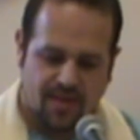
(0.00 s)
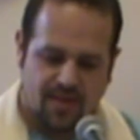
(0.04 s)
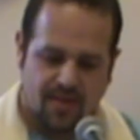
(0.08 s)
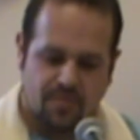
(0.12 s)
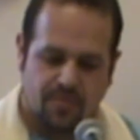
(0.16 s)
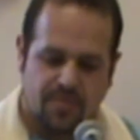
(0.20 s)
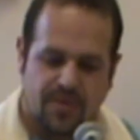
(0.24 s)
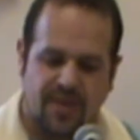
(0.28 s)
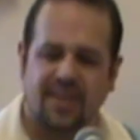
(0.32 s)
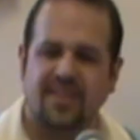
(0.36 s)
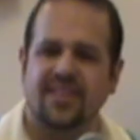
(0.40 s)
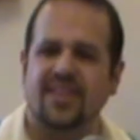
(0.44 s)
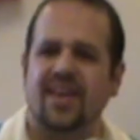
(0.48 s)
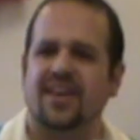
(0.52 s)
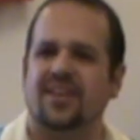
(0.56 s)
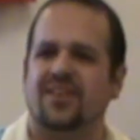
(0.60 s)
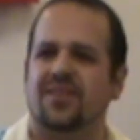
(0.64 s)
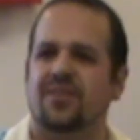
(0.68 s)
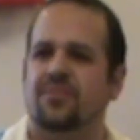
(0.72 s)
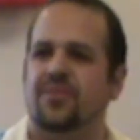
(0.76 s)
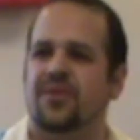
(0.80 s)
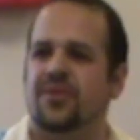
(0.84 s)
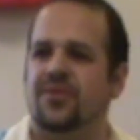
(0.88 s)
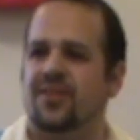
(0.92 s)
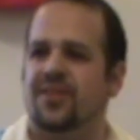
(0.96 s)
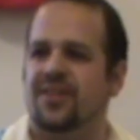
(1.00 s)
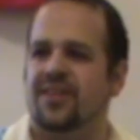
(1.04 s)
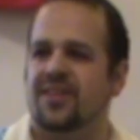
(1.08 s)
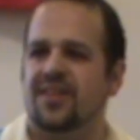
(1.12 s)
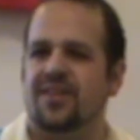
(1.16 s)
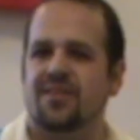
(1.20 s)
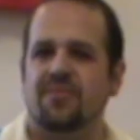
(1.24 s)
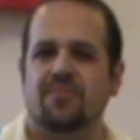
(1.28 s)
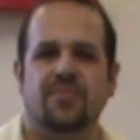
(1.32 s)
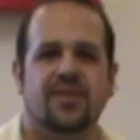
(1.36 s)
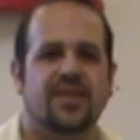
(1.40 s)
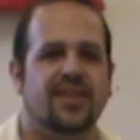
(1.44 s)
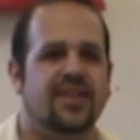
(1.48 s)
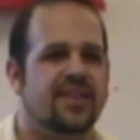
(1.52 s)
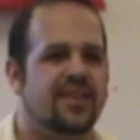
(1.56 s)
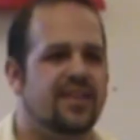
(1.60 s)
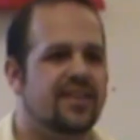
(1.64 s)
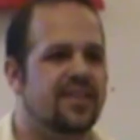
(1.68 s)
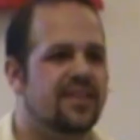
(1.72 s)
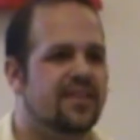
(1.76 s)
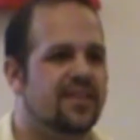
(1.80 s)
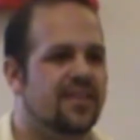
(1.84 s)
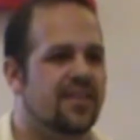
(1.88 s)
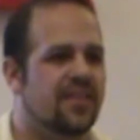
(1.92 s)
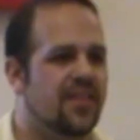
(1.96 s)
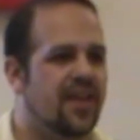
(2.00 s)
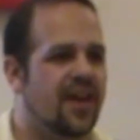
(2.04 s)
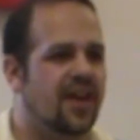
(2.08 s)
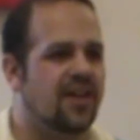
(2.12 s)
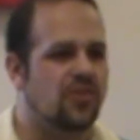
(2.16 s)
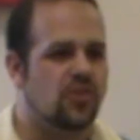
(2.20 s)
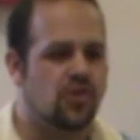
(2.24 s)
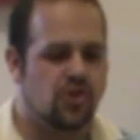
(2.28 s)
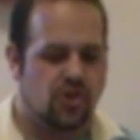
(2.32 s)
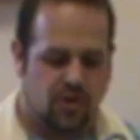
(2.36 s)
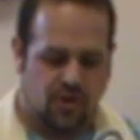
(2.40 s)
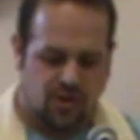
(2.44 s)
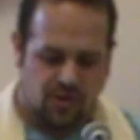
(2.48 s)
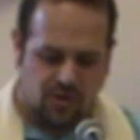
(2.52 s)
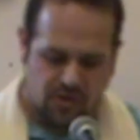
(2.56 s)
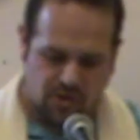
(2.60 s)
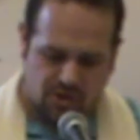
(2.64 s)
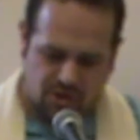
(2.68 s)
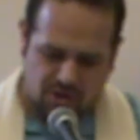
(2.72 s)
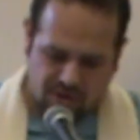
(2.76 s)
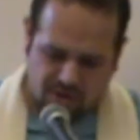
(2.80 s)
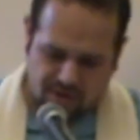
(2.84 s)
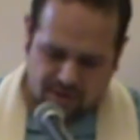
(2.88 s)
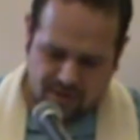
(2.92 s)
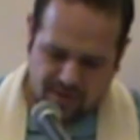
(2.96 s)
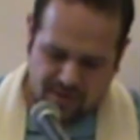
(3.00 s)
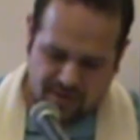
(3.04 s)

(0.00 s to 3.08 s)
Being that community, being that church,